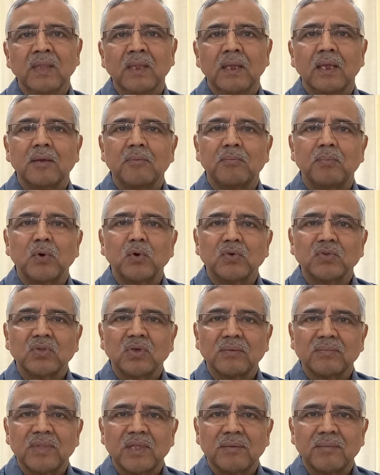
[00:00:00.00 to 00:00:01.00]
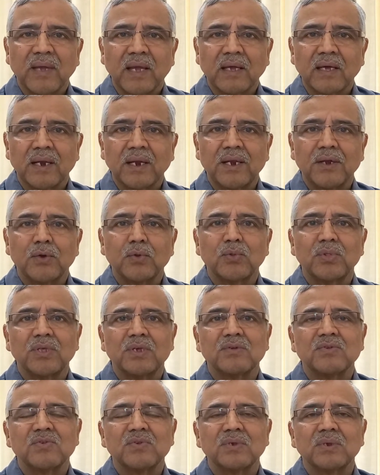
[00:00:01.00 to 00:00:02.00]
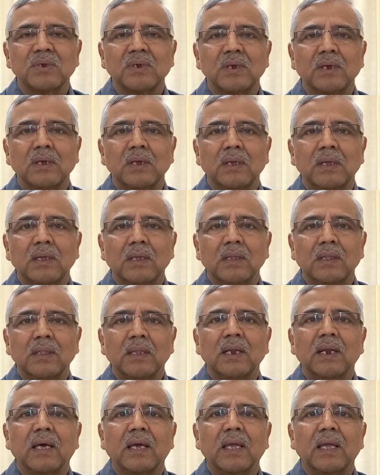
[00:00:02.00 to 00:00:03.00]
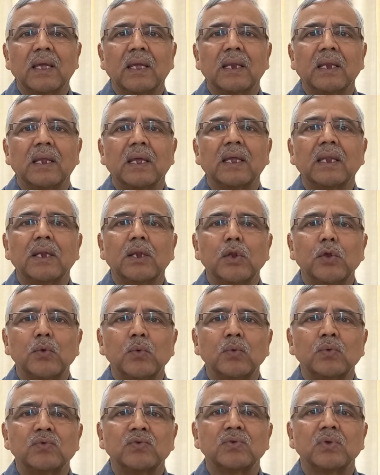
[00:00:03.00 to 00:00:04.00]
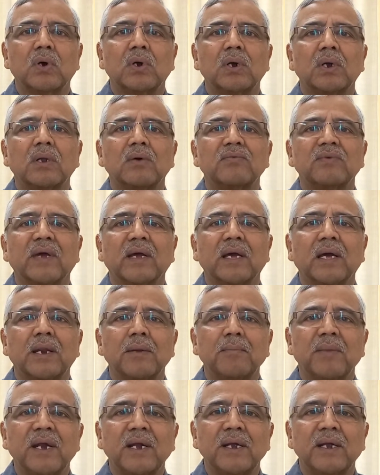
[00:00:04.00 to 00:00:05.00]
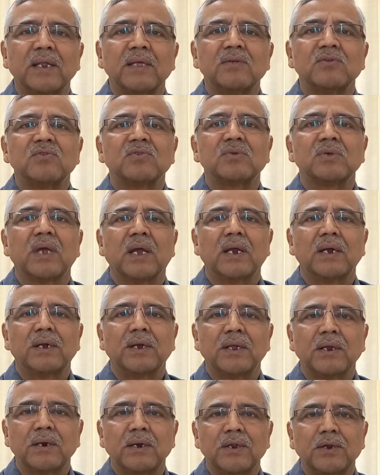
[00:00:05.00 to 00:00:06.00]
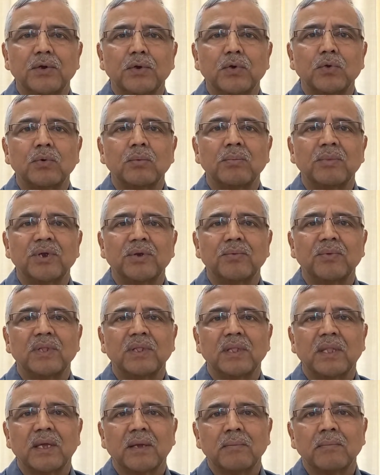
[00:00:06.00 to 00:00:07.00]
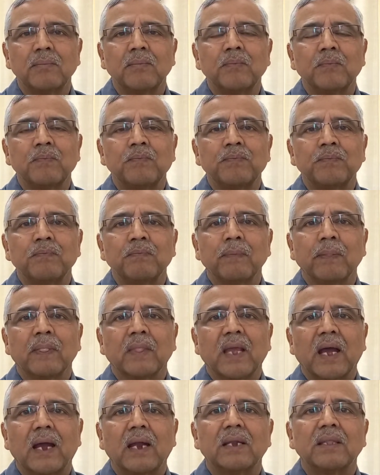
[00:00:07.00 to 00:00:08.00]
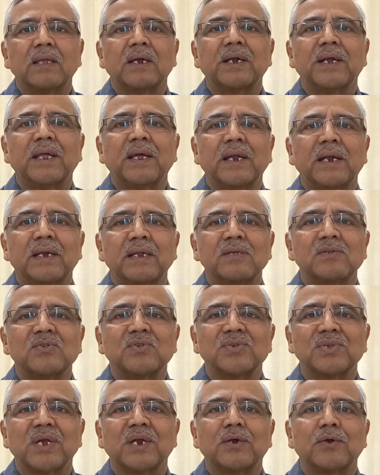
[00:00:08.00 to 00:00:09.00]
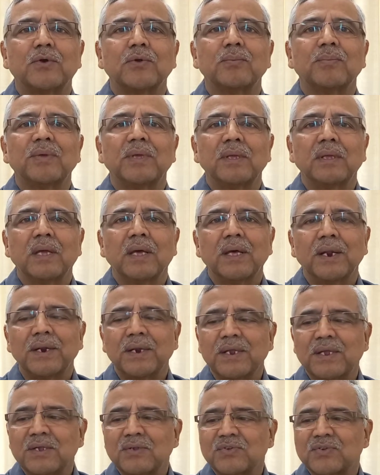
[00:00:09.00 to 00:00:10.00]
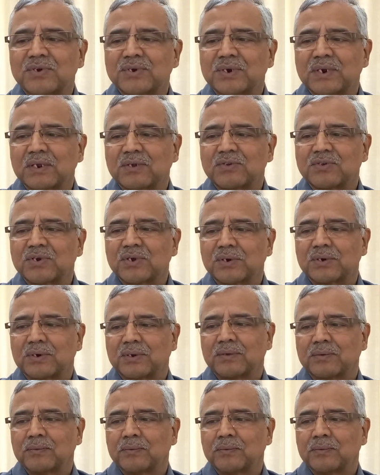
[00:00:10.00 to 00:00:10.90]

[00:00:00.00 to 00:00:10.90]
If both of them agree to this, then again a new sort of agreement is entered into between them and the debt is said to be restructured.